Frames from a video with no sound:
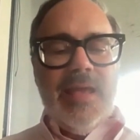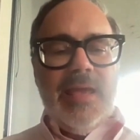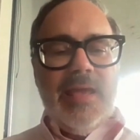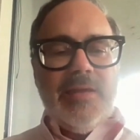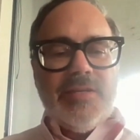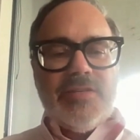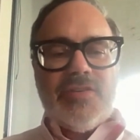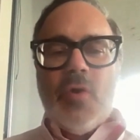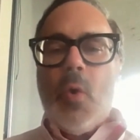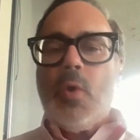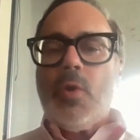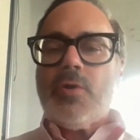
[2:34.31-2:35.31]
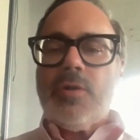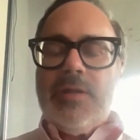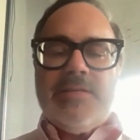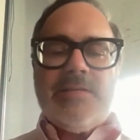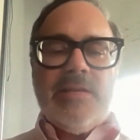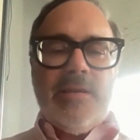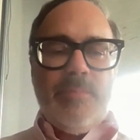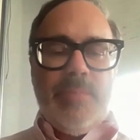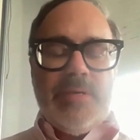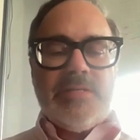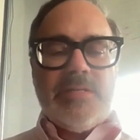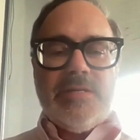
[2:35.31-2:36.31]
in a solar leasing
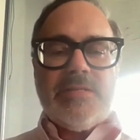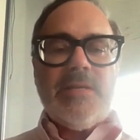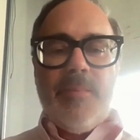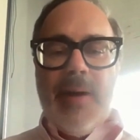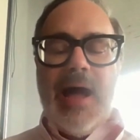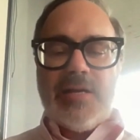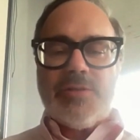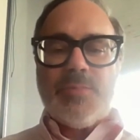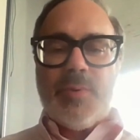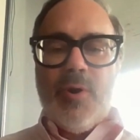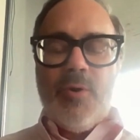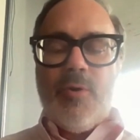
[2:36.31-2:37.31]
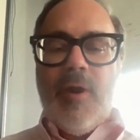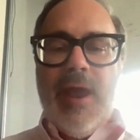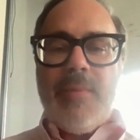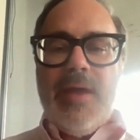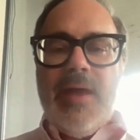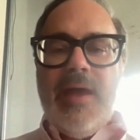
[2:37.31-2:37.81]
business in a box program